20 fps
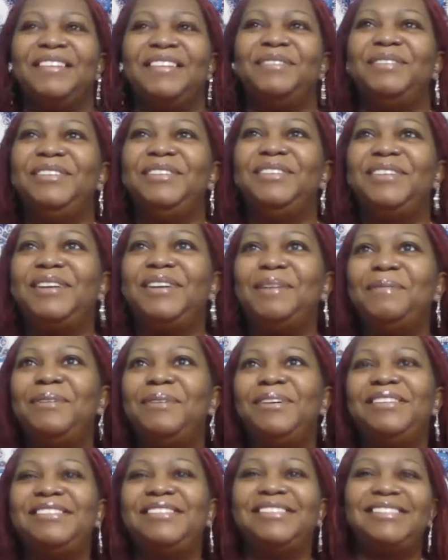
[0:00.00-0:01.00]
When you come
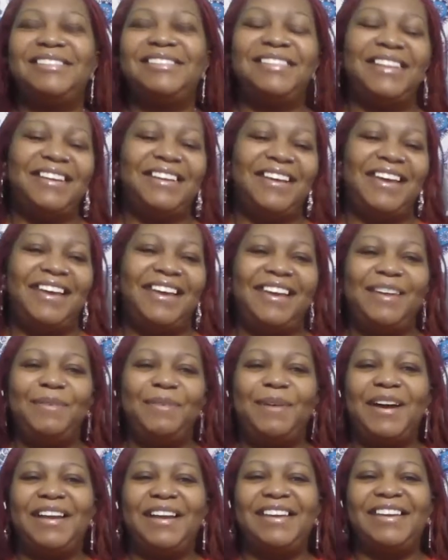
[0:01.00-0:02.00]
on, just say
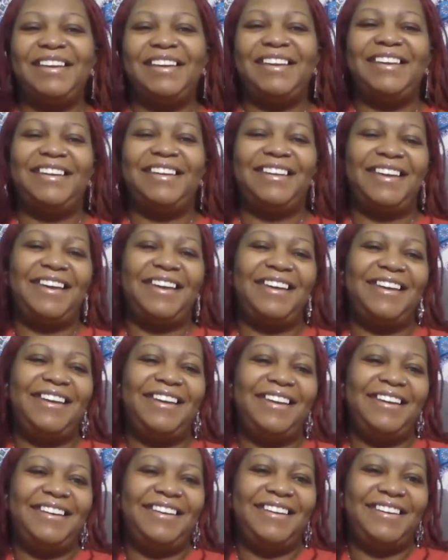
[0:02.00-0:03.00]
A-Y-E.
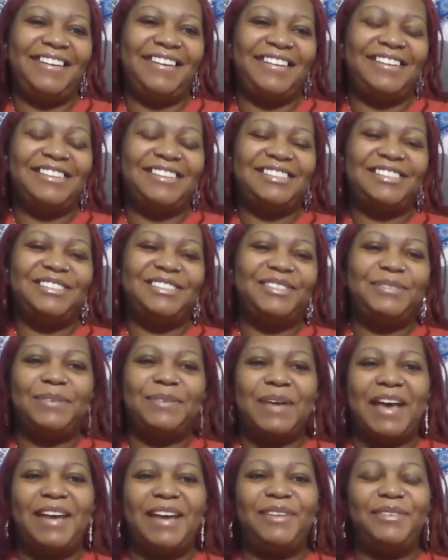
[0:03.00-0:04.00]
Hey.
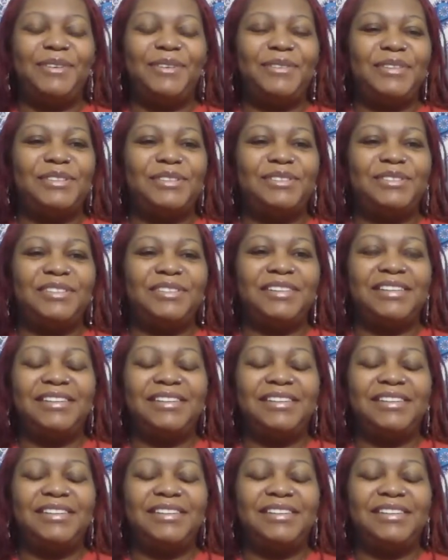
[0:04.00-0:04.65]
I'll know that you're